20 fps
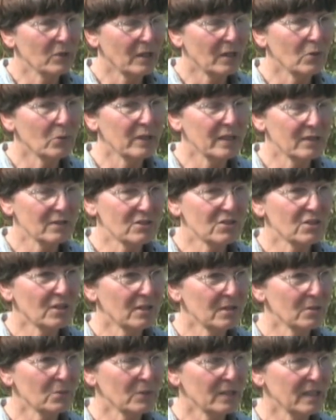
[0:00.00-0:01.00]
We can
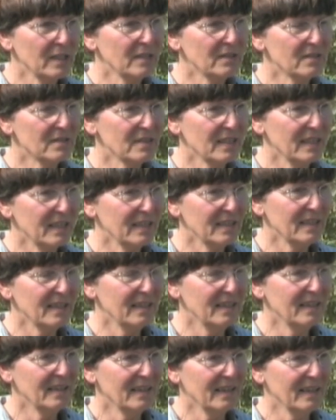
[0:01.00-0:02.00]
start
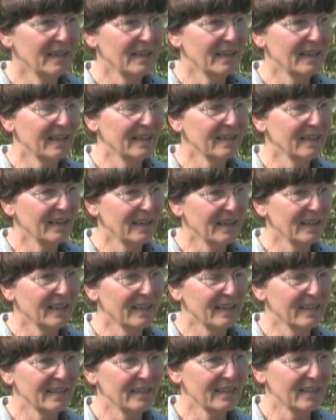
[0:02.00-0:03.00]
reseeding and
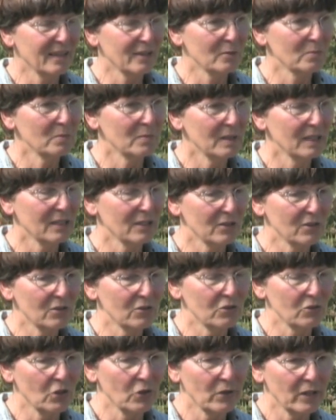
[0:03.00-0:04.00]

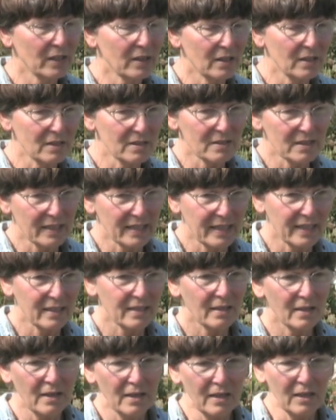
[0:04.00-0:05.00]
growing things again.
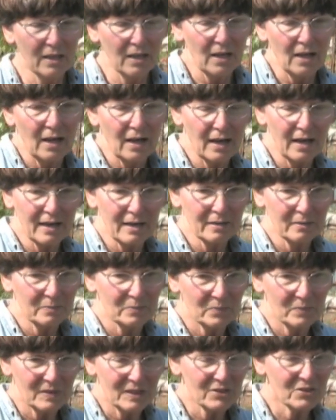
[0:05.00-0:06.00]

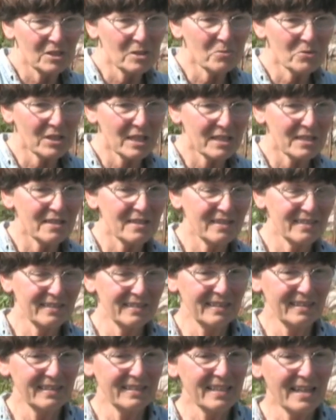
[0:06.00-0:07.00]
It seems like
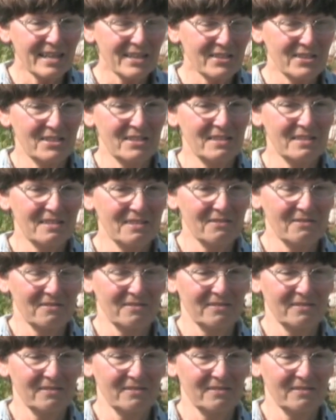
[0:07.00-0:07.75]
it's